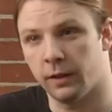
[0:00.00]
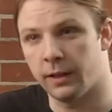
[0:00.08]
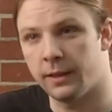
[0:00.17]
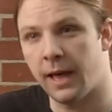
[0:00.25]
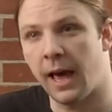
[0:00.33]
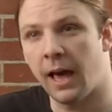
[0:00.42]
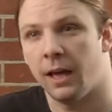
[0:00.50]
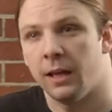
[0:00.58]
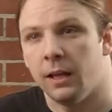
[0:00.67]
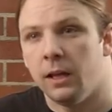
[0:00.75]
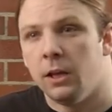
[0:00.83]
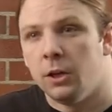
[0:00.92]
like
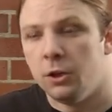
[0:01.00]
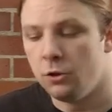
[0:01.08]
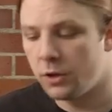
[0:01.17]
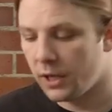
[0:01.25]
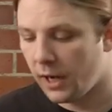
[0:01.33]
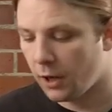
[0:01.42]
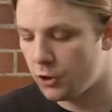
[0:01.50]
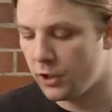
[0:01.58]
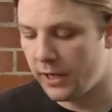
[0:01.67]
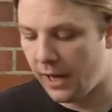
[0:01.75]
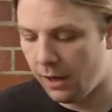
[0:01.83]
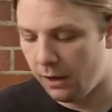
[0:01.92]
that. You can
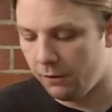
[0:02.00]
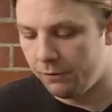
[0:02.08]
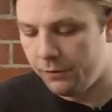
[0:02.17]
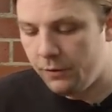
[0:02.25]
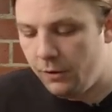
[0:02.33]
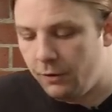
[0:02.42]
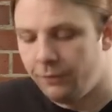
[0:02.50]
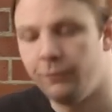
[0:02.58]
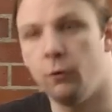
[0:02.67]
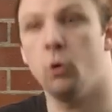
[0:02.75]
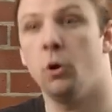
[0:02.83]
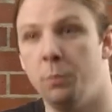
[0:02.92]
actually have
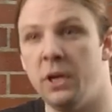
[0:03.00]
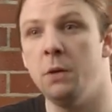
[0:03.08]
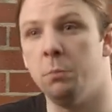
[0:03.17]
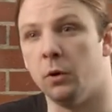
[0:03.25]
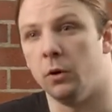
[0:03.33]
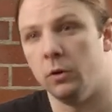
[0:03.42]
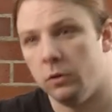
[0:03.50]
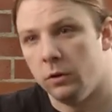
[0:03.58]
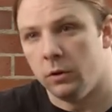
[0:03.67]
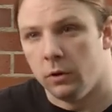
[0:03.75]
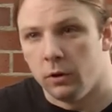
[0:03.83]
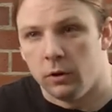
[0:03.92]
4 people,
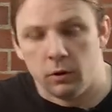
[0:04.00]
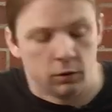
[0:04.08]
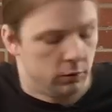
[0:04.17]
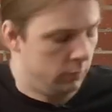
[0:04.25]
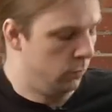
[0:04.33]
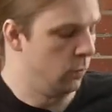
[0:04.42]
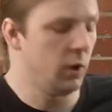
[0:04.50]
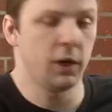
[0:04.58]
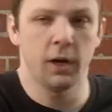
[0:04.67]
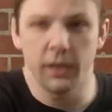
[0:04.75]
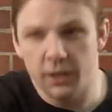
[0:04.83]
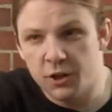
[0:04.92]
one
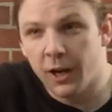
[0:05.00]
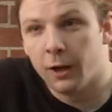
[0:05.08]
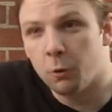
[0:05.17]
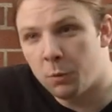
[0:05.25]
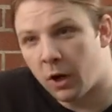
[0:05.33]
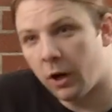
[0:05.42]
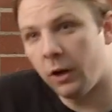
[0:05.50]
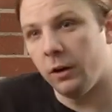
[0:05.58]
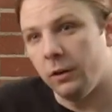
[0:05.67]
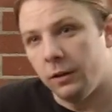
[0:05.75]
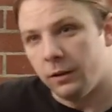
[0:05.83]
on each handlebar,